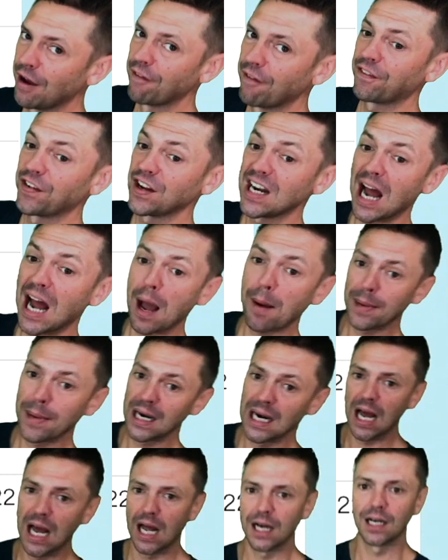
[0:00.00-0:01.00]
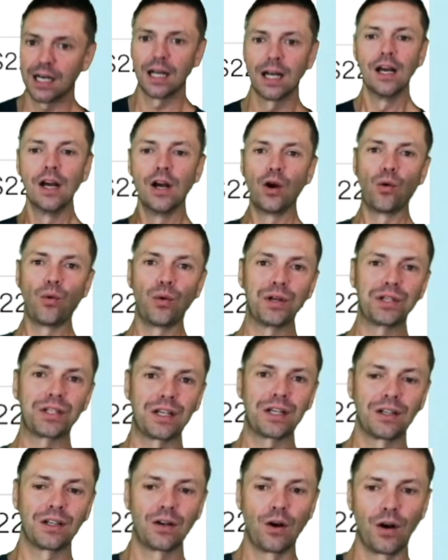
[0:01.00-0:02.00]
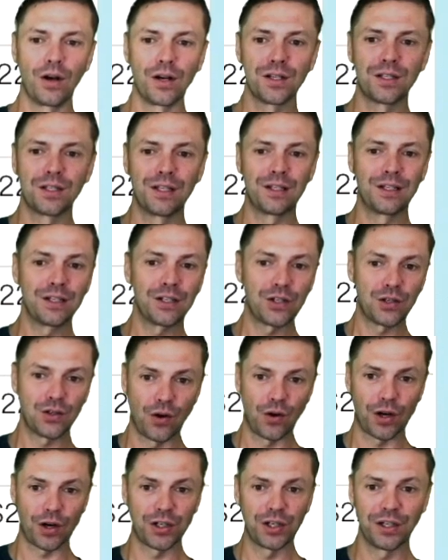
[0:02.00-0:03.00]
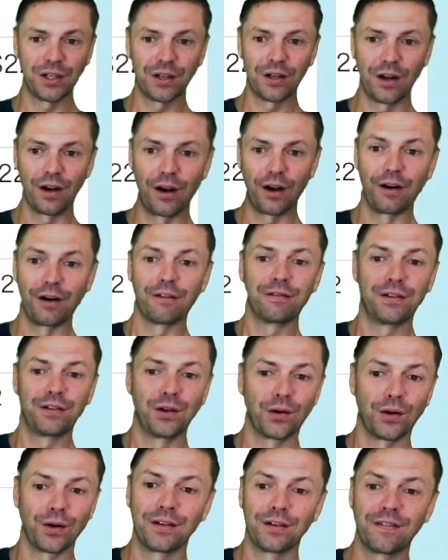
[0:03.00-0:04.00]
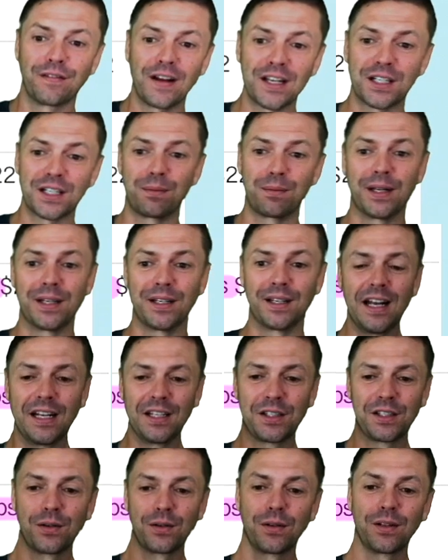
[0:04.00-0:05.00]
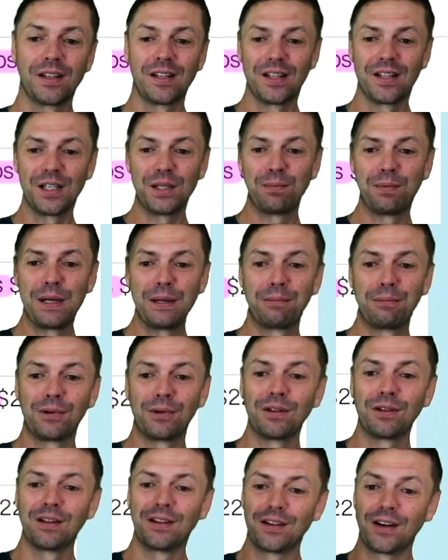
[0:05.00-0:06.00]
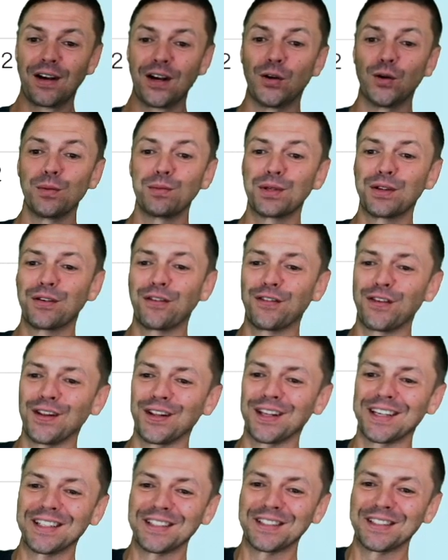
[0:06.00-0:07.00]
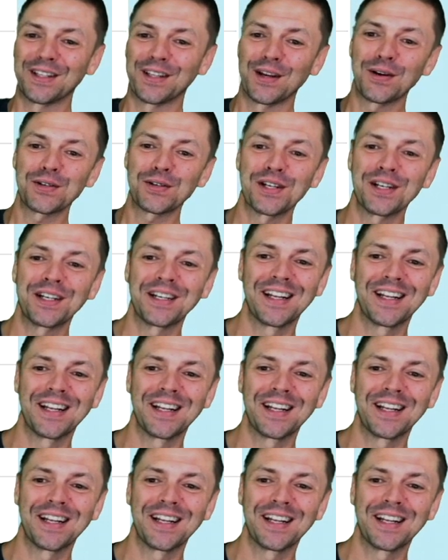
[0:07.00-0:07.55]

phenomenon which can cause the destruction of your investment. And so these people, their homes are falling into the ocean